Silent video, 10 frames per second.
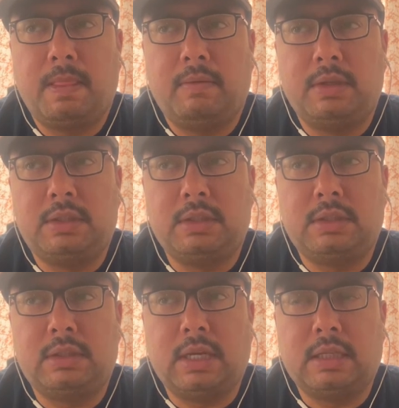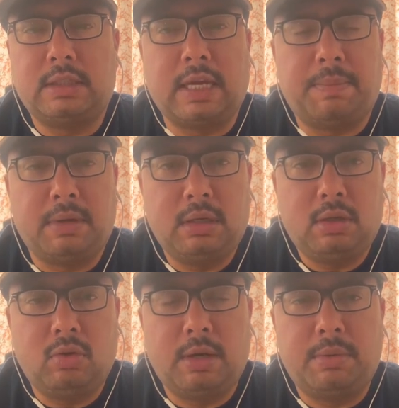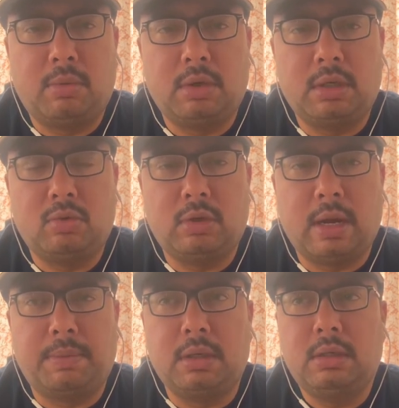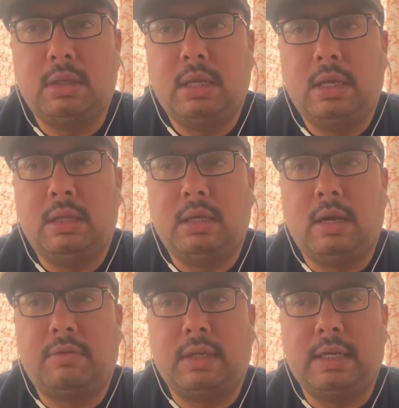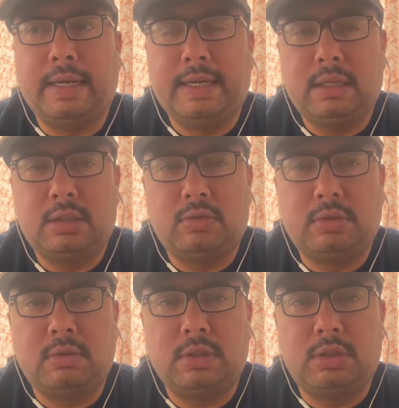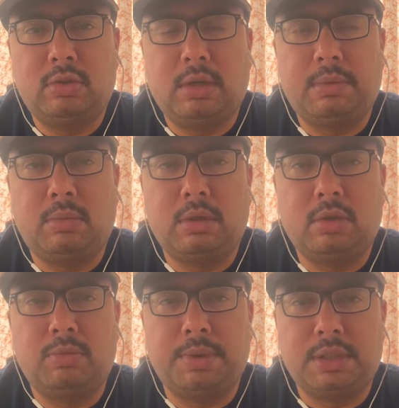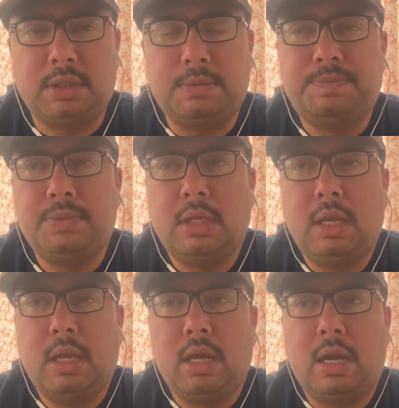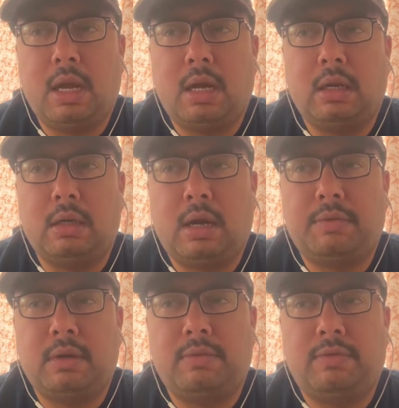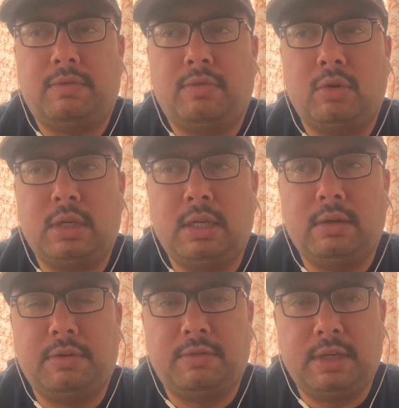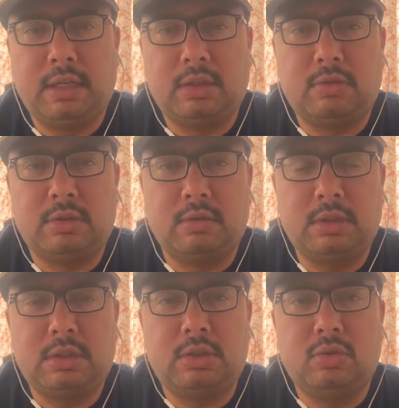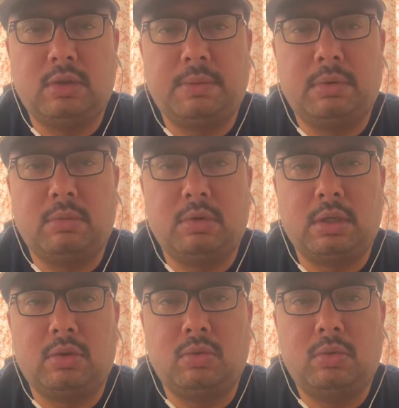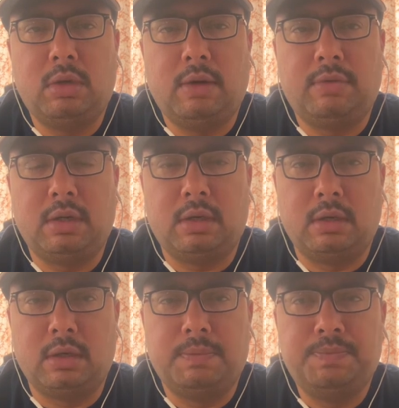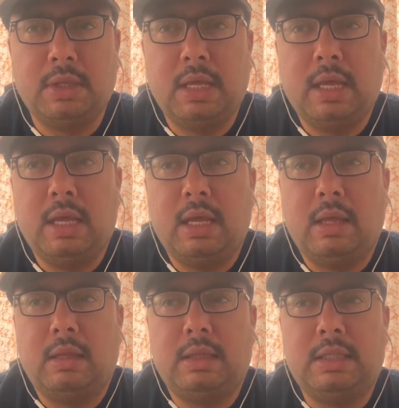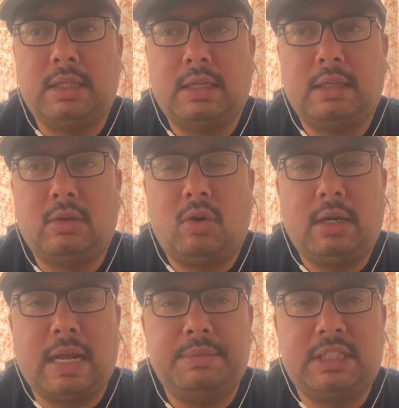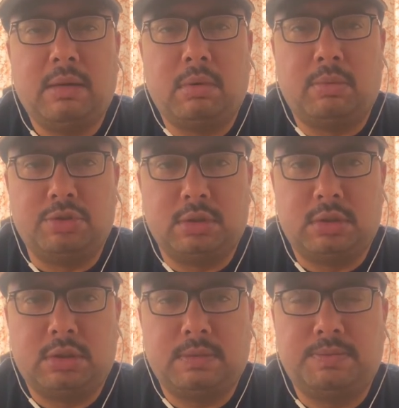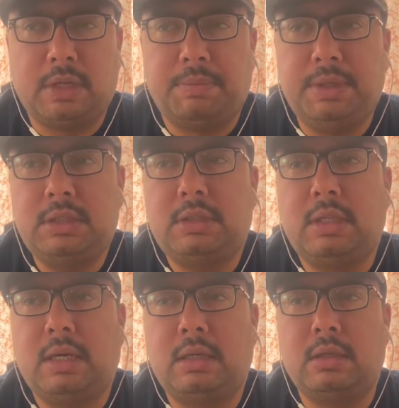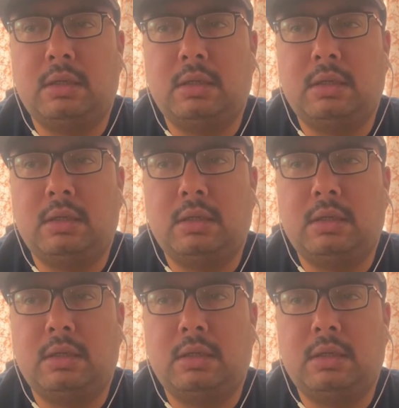which is as a captain. You get promoted to captain. Then after 8 years of service, you get promoted to major. And after 15 years of service, you get promoted to lieutenant colonel. These are called time scale promotions. That means that